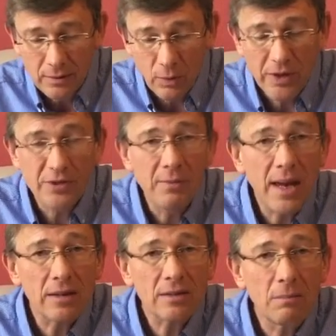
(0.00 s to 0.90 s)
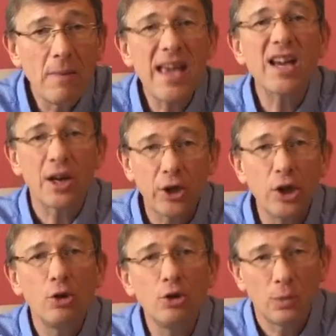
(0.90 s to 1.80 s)
was meant to make a
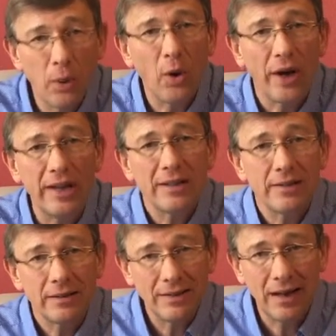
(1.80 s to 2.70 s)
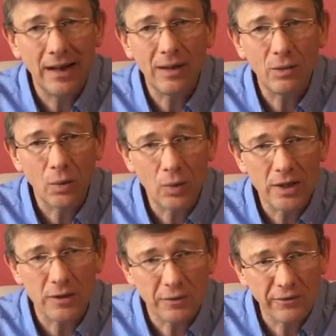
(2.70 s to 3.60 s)
huge point. God
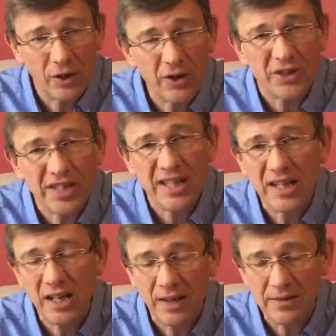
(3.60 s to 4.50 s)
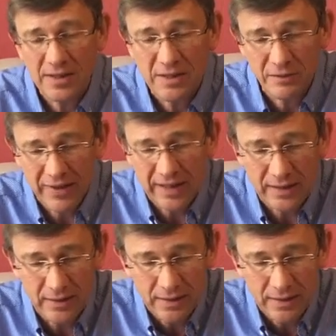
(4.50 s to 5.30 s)
was focusing in on this event.